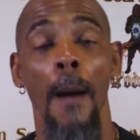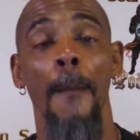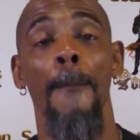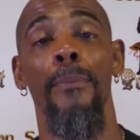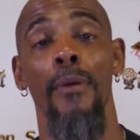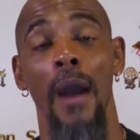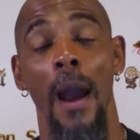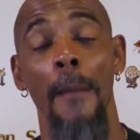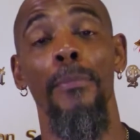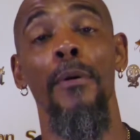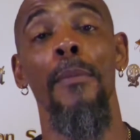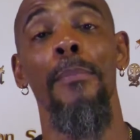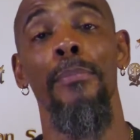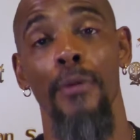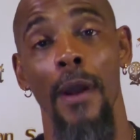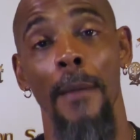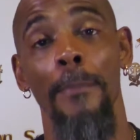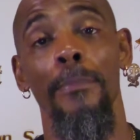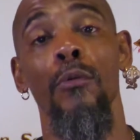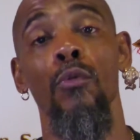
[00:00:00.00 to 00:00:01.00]
Proper
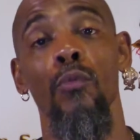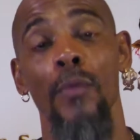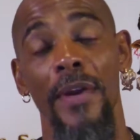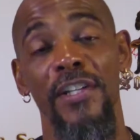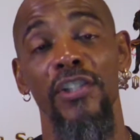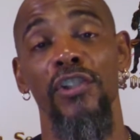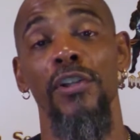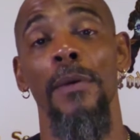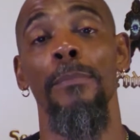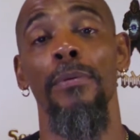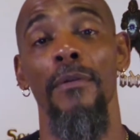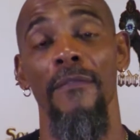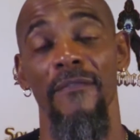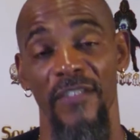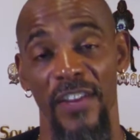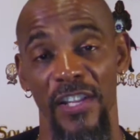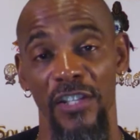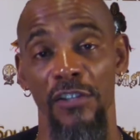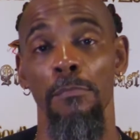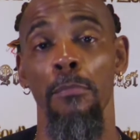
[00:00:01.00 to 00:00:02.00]
preparation
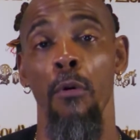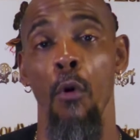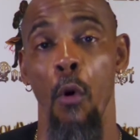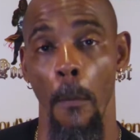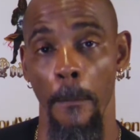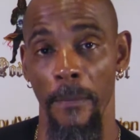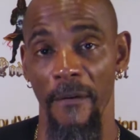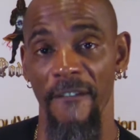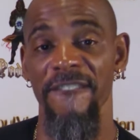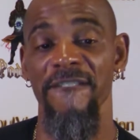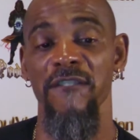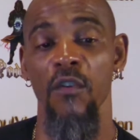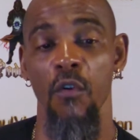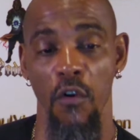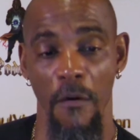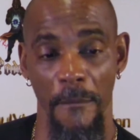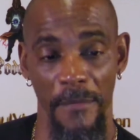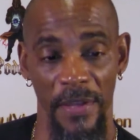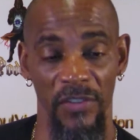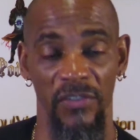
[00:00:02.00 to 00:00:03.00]
prevents poor
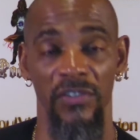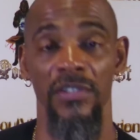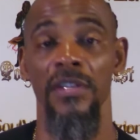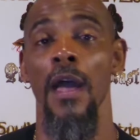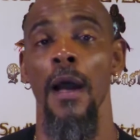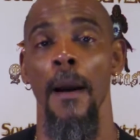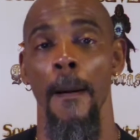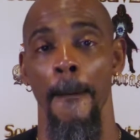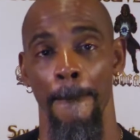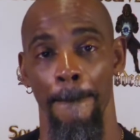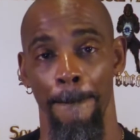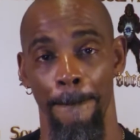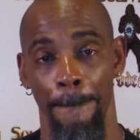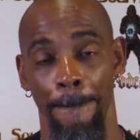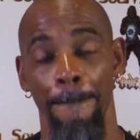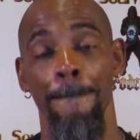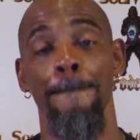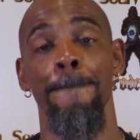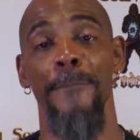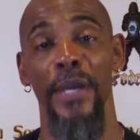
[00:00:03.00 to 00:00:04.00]
performance,
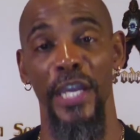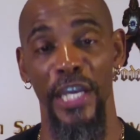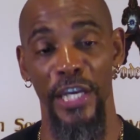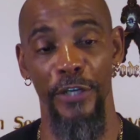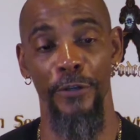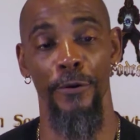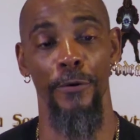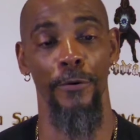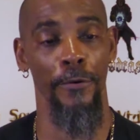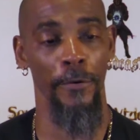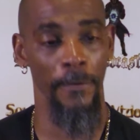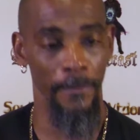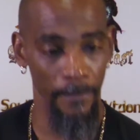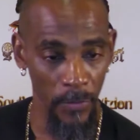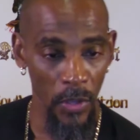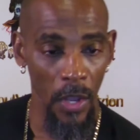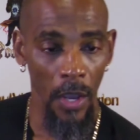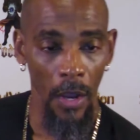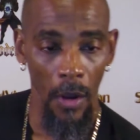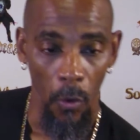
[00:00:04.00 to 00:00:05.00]
Peter.
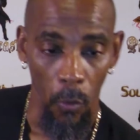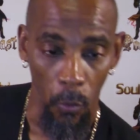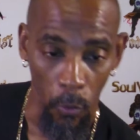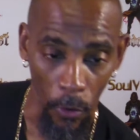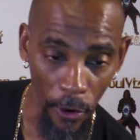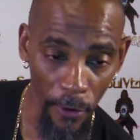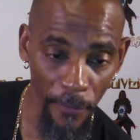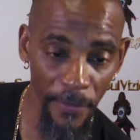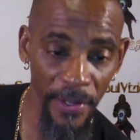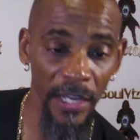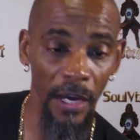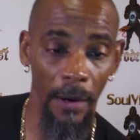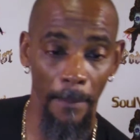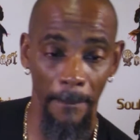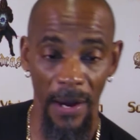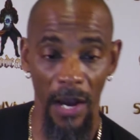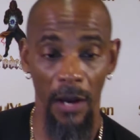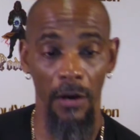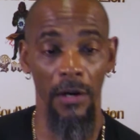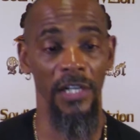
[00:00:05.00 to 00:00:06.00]
Worry
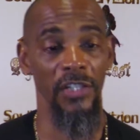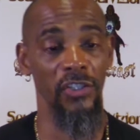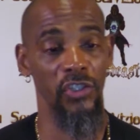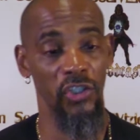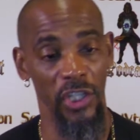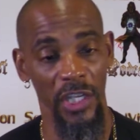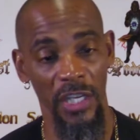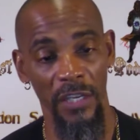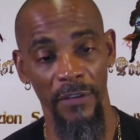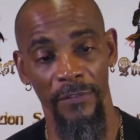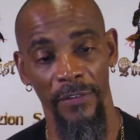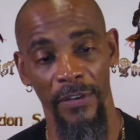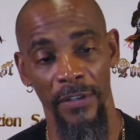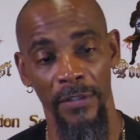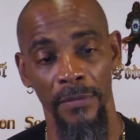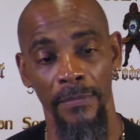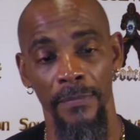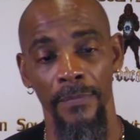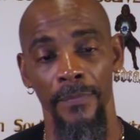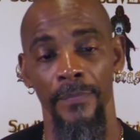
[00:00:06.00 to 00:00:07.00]
about
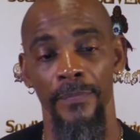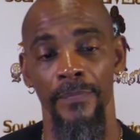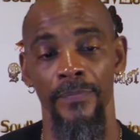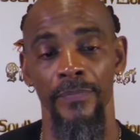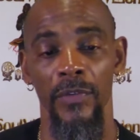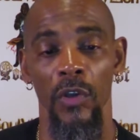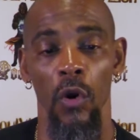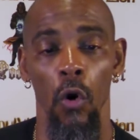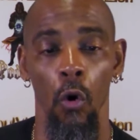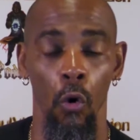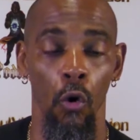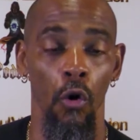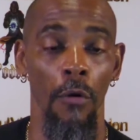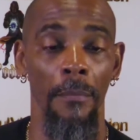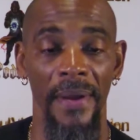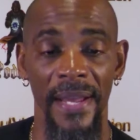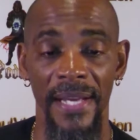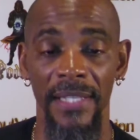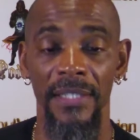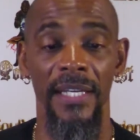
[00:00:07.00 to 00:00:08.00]
achieving or
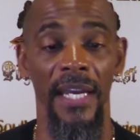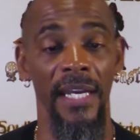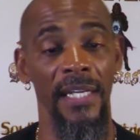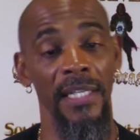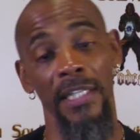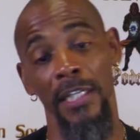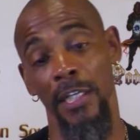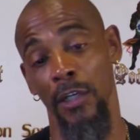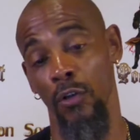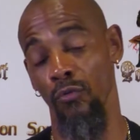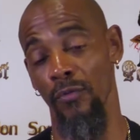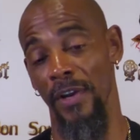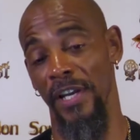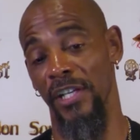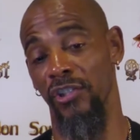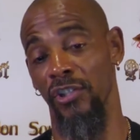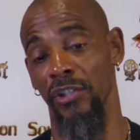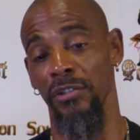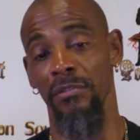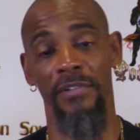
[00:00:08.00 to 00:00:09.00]
maintaining an
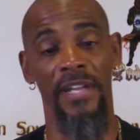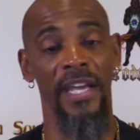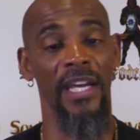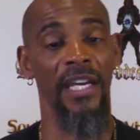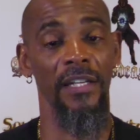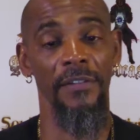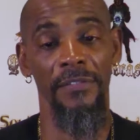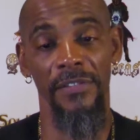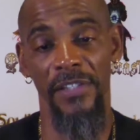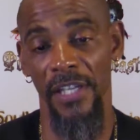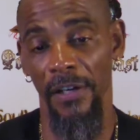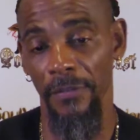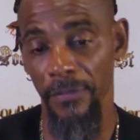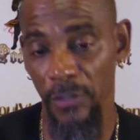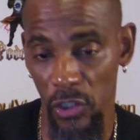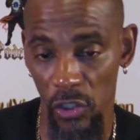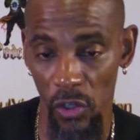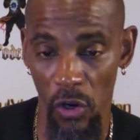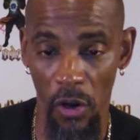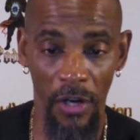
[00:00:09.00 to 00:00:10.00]
erection, negative
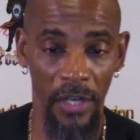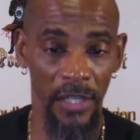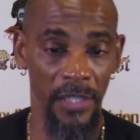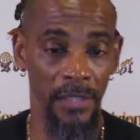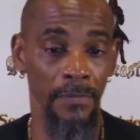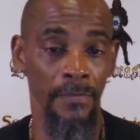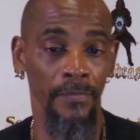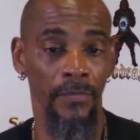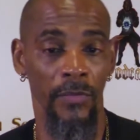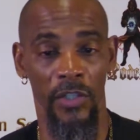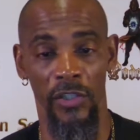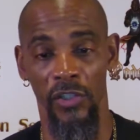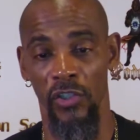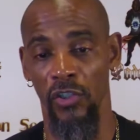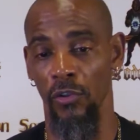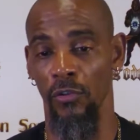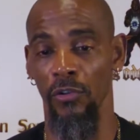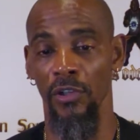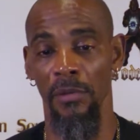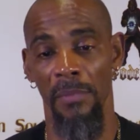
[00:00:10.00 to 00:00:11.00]
self-talk,
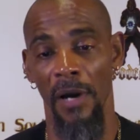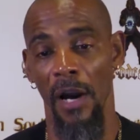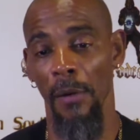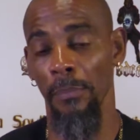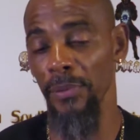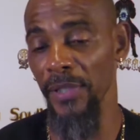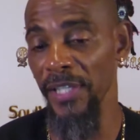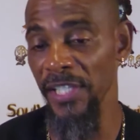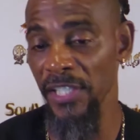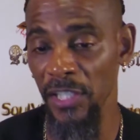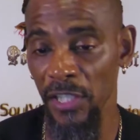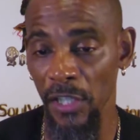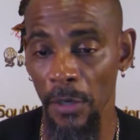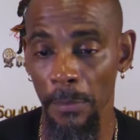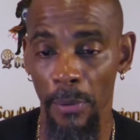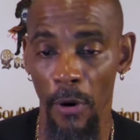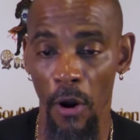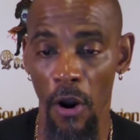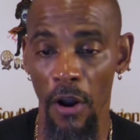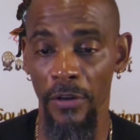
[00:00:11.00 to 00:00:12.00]
concern about pleasing a
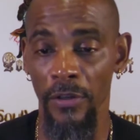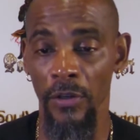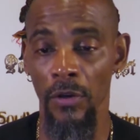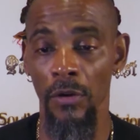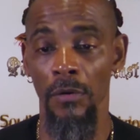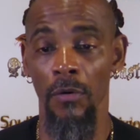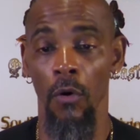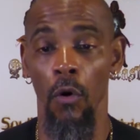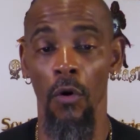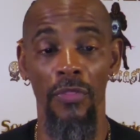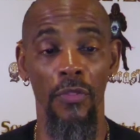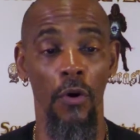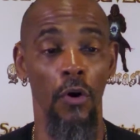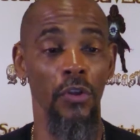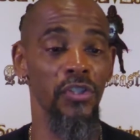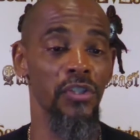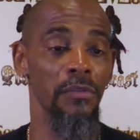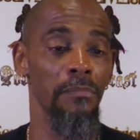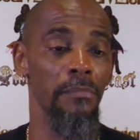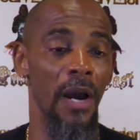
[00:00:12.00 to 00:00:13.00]
partner, or
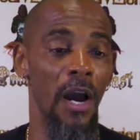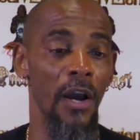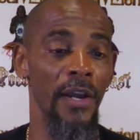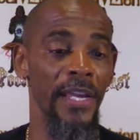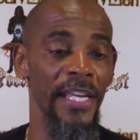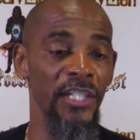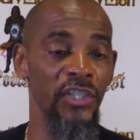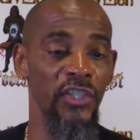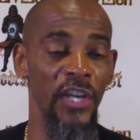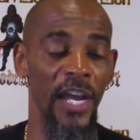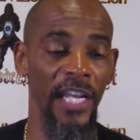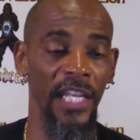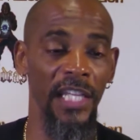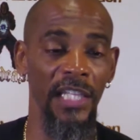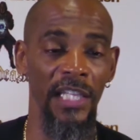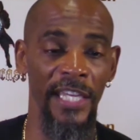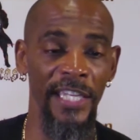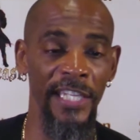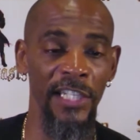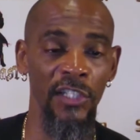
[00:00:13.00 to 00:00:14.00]
thoughts about
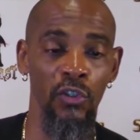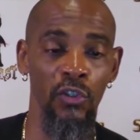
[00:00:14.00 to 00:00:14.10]
ejaculating